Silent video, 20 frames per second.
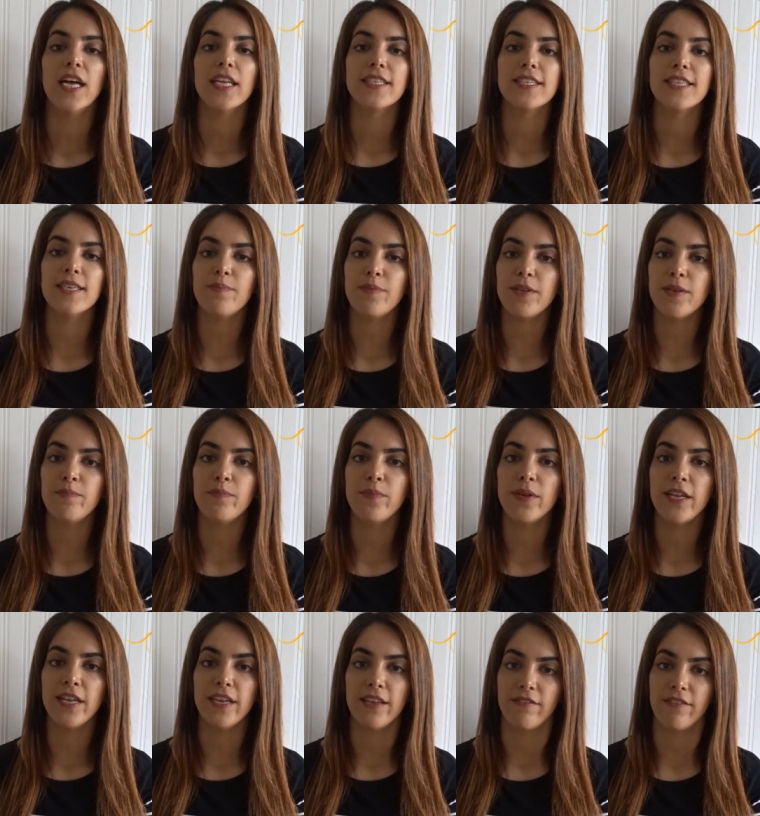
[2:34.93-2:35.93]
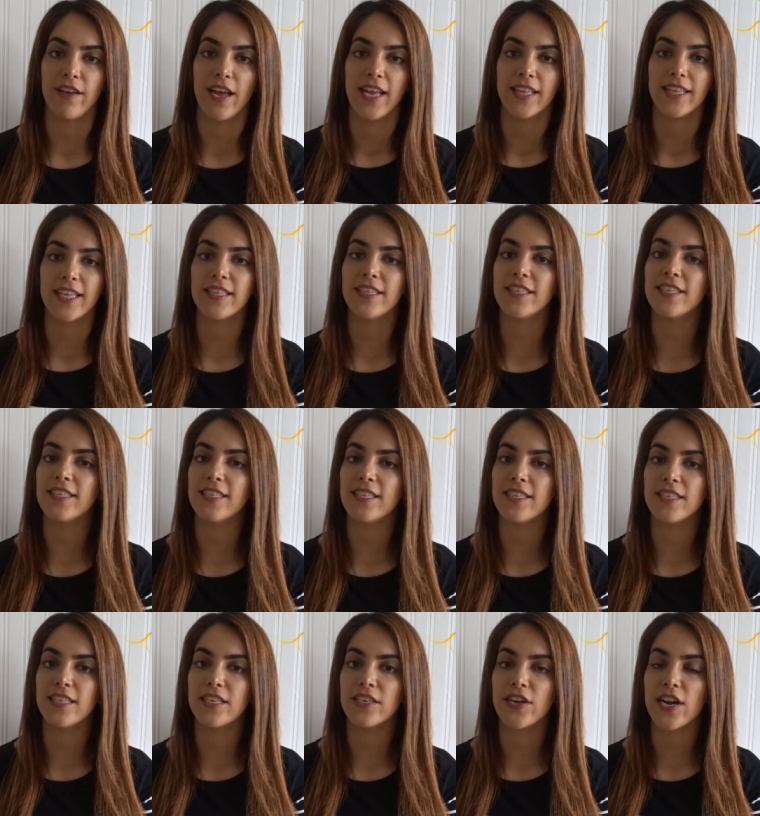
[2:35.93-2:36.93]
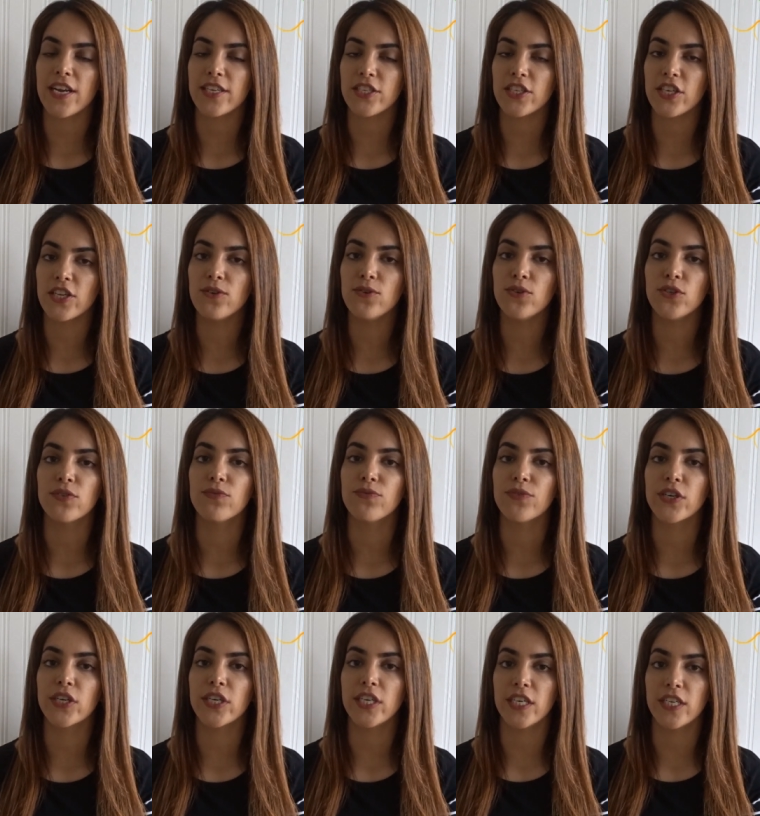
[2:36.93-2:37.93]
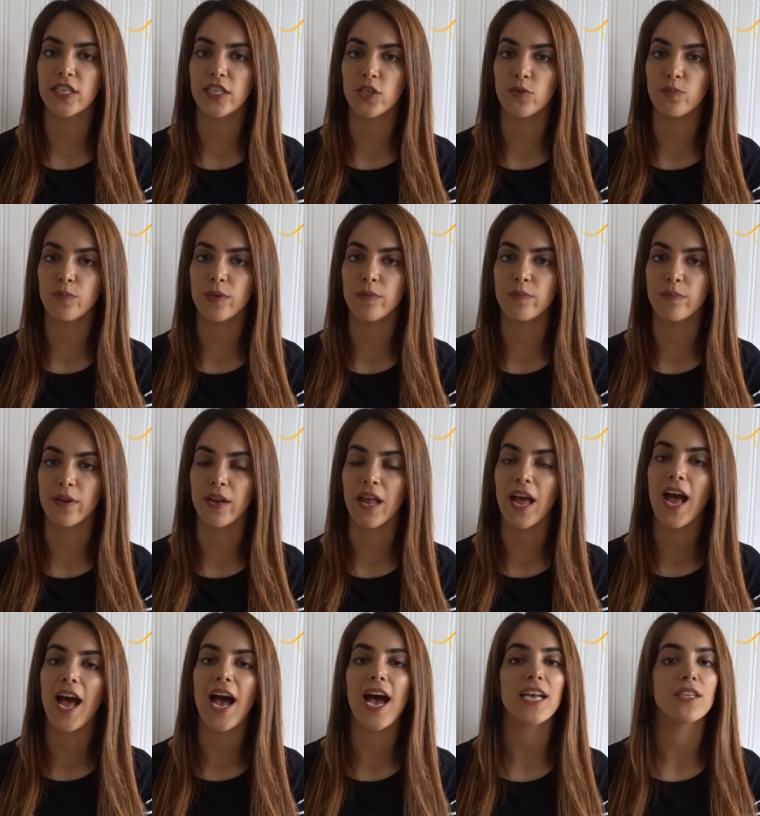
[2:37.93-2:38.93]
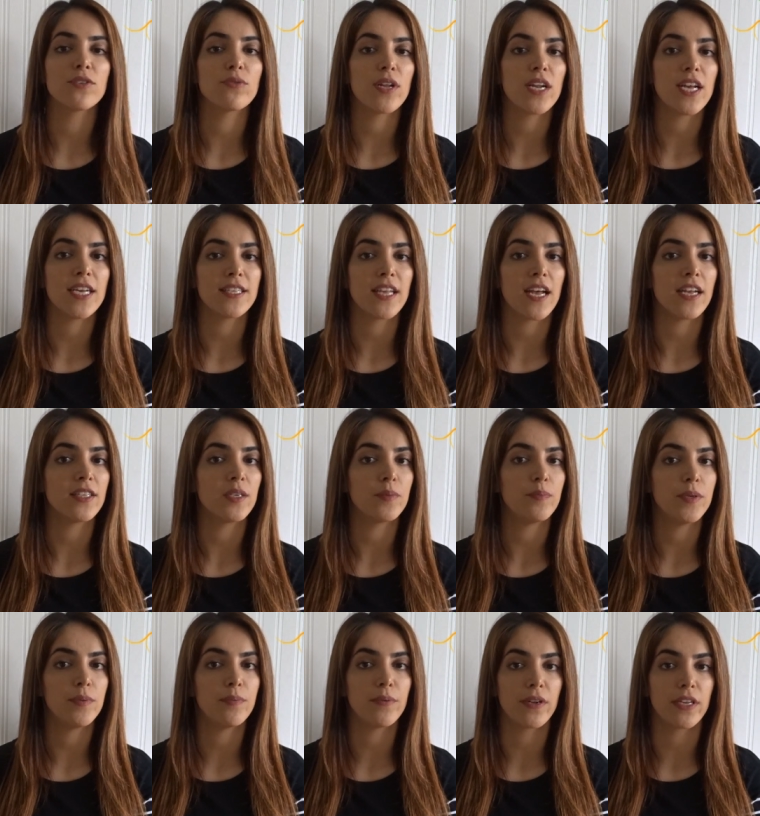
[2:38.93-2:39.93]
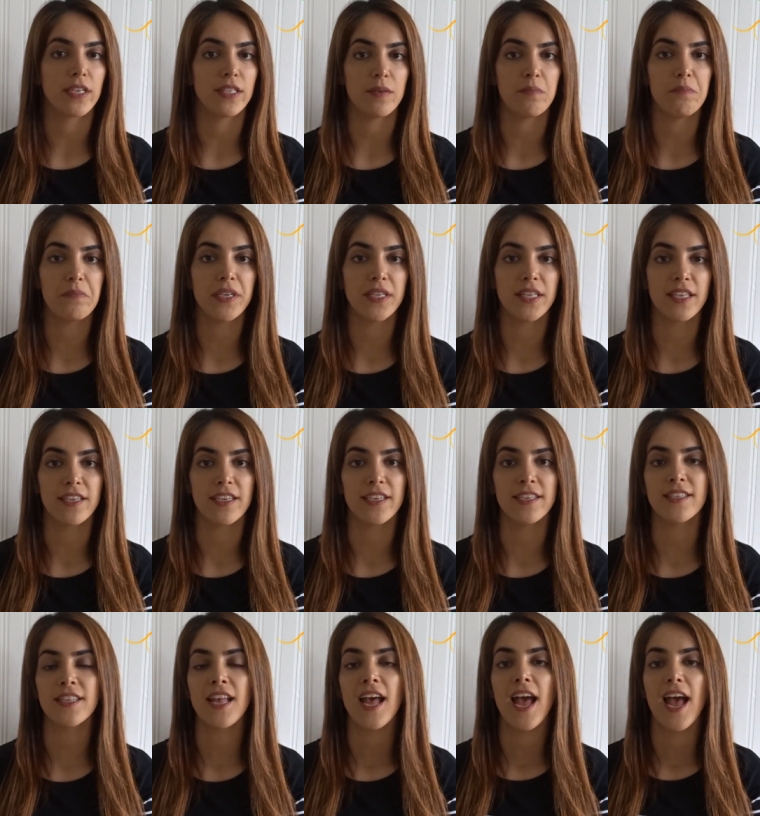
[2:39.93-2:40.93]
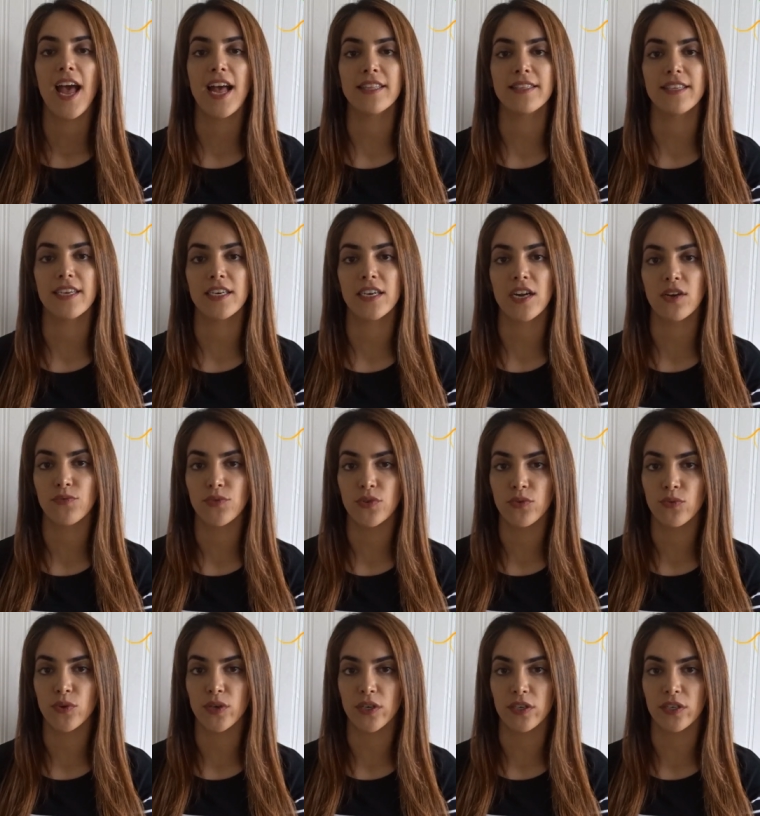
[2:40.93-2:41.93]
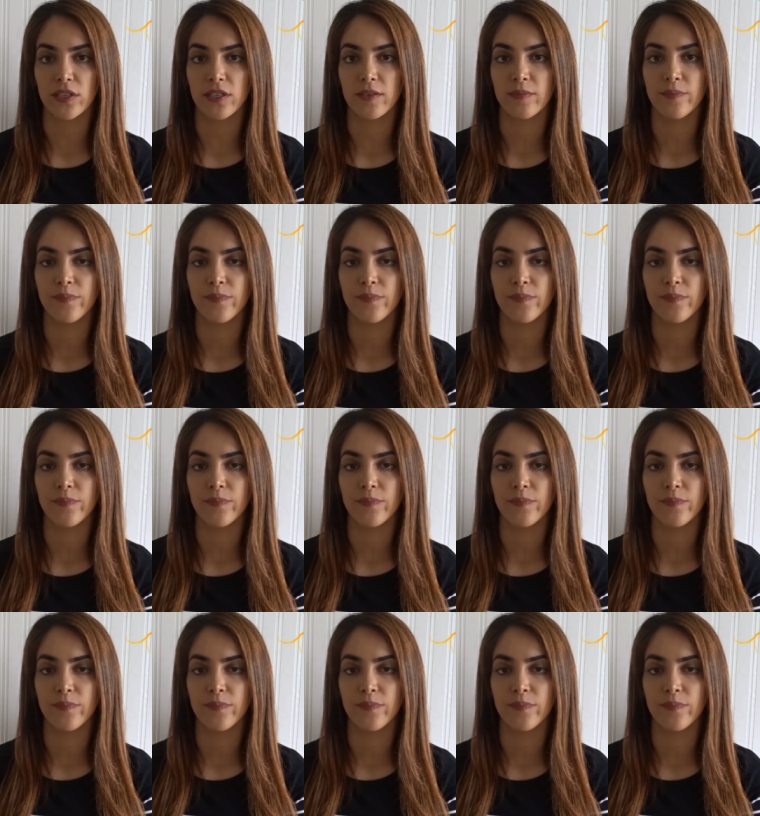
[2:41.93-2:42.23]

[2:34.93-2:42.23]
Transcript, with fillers: deeply believe that this is the right solution for Kurdish people as well as other people in the Middle East and around the world.